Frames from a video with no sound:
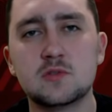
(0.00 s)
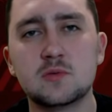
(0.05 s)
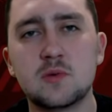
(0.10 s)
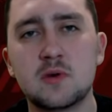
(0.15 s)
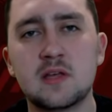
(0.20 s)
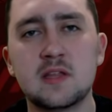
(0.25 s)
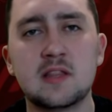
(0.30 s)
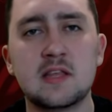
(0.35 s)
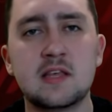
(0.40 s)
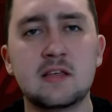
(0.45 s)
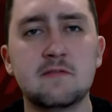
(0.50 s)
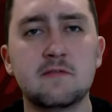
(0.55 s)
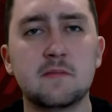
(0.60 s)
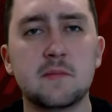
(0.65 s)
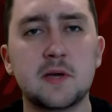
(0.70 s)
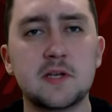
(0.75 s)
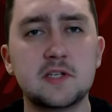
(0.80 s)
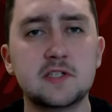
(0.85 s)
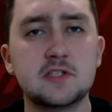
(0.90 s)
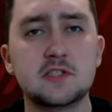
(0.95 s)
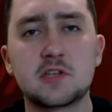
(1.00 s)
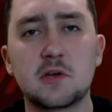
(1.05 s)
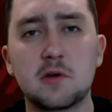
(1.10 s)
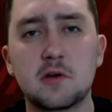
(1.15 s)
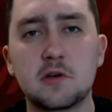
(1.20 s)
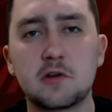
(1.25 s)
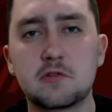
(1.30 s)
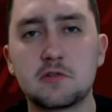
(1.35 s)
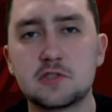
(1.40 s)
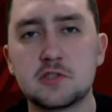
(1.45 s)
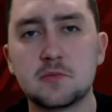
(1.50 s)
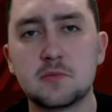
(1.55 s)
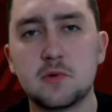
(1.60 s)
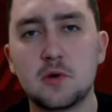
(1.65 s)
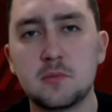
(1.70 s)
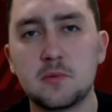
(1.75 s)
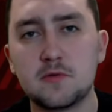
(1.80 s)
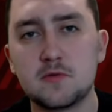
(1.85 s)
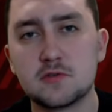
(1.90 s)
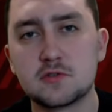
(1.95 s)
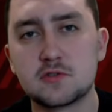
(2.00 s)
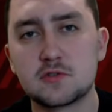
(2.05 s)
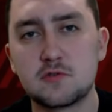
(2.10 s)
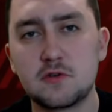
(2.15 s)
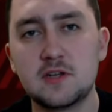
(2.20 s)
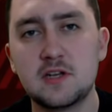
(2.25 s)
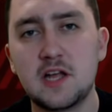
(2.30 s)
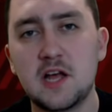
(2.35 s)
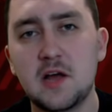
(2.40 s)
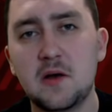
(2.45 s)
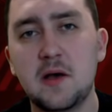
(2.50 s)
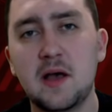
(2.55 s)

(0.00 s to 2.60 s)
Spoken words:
where the information is going across the bottom of your screen now,